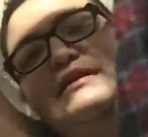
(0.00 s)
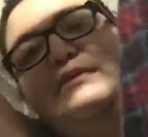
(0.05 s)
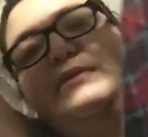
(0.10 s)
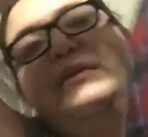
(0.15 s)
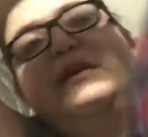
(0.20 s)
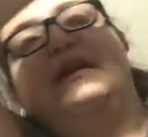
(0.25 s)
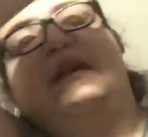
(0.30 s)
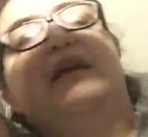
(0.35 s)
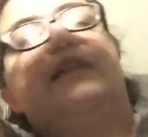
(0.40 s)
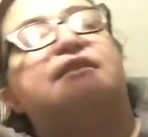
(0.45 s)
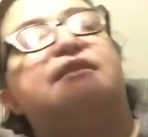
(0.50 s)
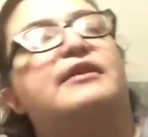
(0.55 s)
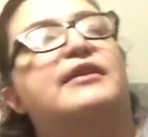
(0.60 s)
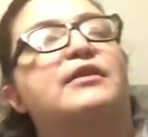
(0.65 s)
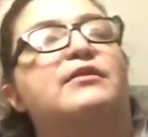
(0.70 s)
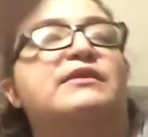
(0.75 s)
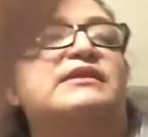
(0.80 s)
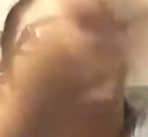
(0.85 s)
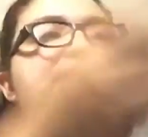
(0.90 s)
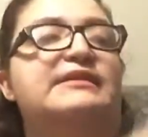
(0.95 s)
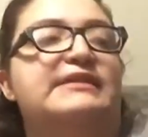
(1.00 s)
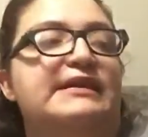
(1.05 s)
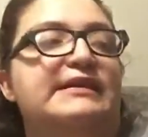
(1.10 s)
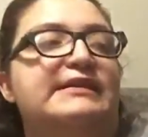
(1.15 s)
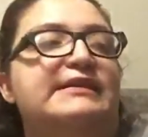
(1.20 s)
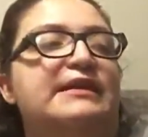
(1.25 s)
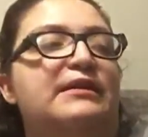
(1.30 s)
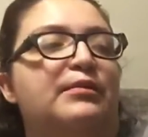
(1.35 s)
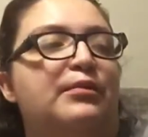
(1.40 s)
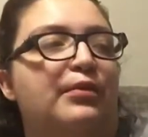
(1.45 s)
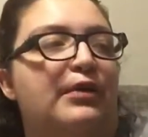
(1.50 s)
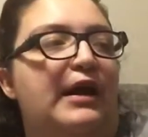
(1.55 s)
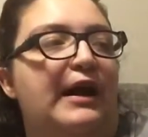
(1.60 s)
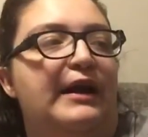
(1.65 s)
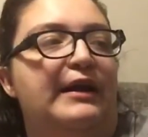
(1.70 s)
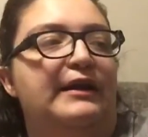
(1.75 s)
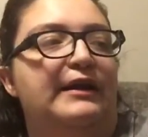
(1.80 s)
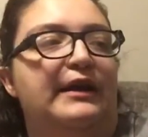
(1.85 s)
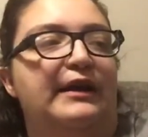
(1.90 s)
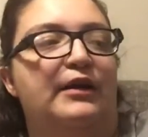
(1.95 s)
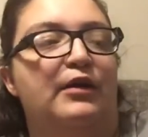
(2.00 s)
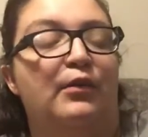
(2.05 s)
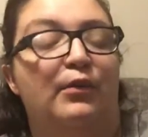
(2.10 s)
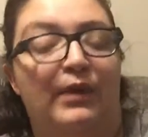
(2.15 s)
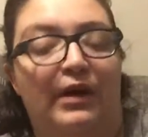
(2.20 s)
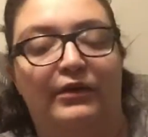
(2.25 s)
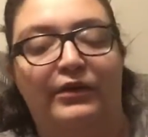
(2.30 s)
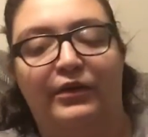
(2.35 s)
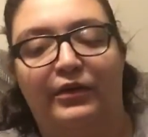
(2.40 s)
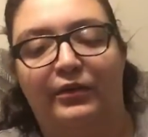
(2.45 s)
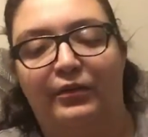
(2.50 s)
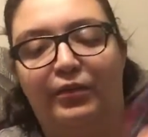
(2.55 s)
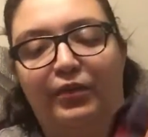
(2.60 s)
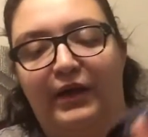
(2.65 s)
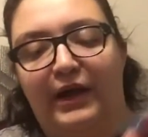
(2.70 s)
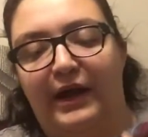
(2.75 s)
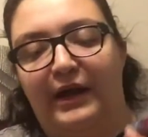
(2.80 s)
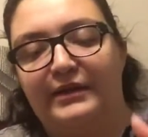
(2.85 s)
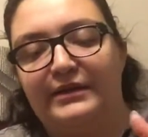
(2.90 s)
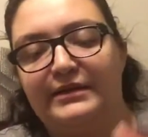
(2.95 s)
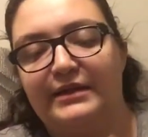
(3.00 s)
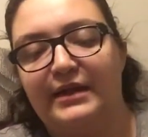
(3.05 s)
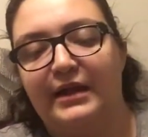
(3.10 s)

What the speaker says: but I thought it was a decent brand, like a well-known brand.